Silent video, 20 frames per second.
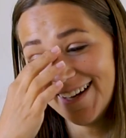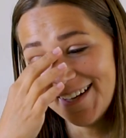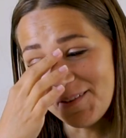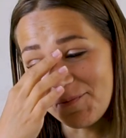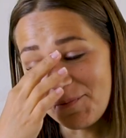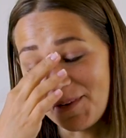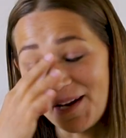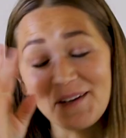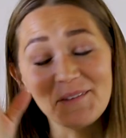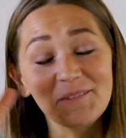
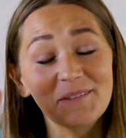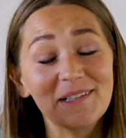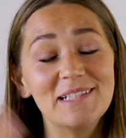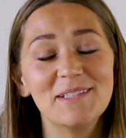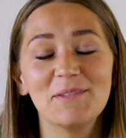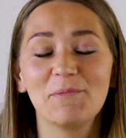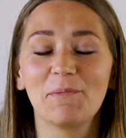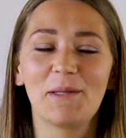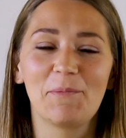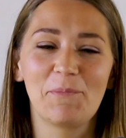I'm not
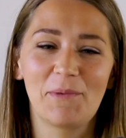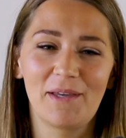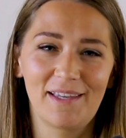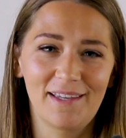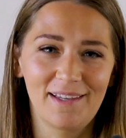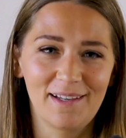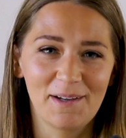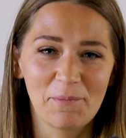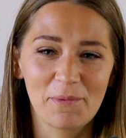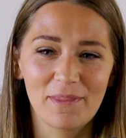randomly
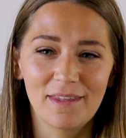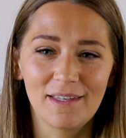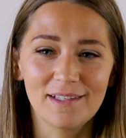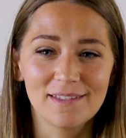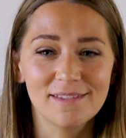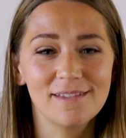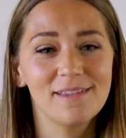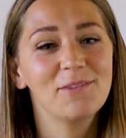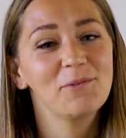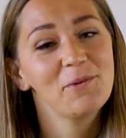picking up
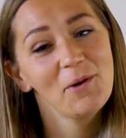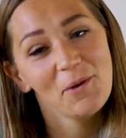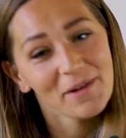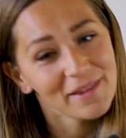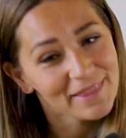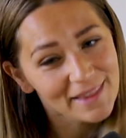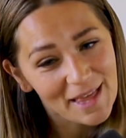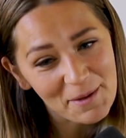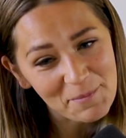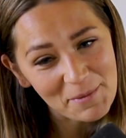things and
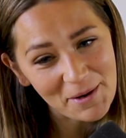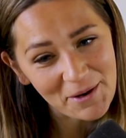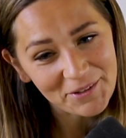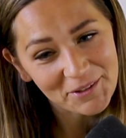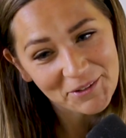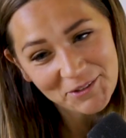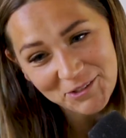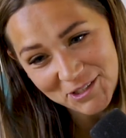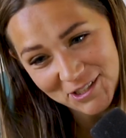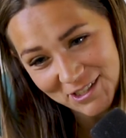throwing them
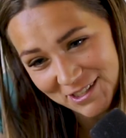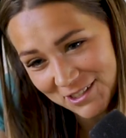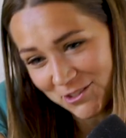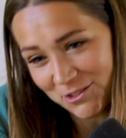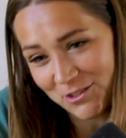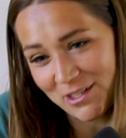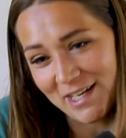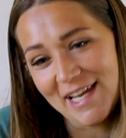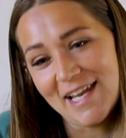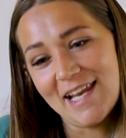at our
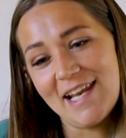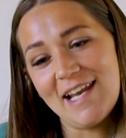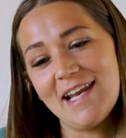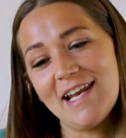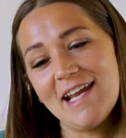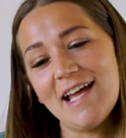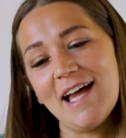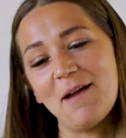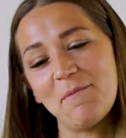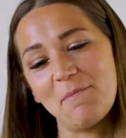
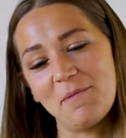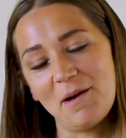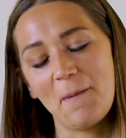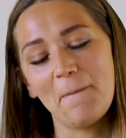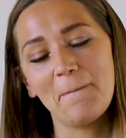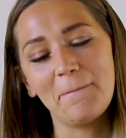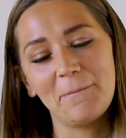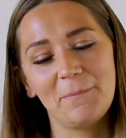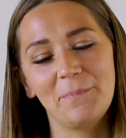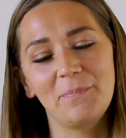children. I'm
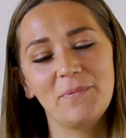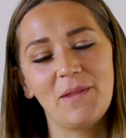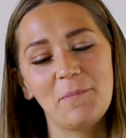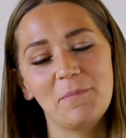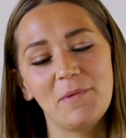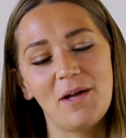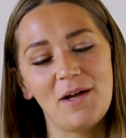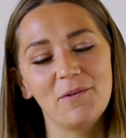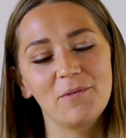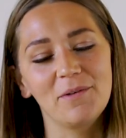
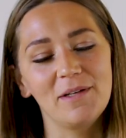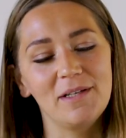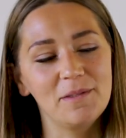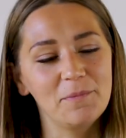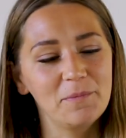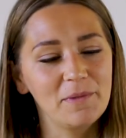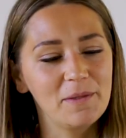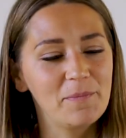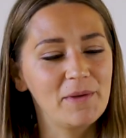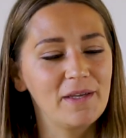not
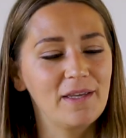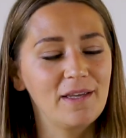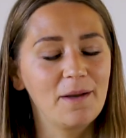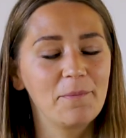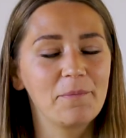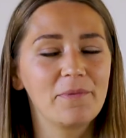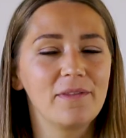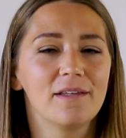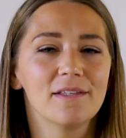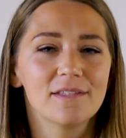randomly picking
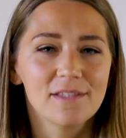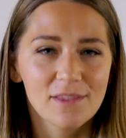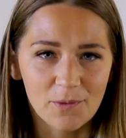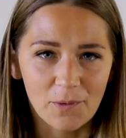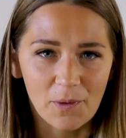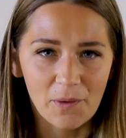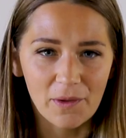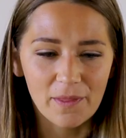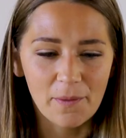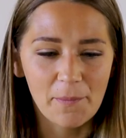up things and
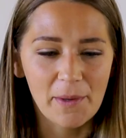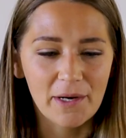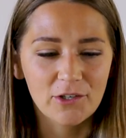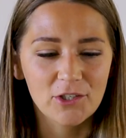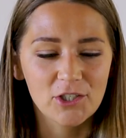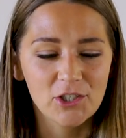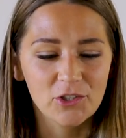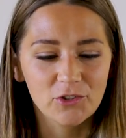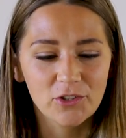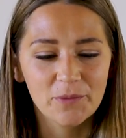throwing them at
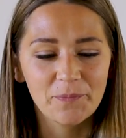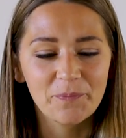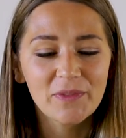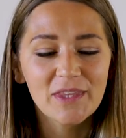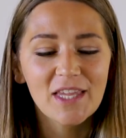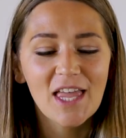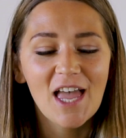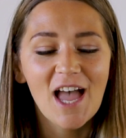our children.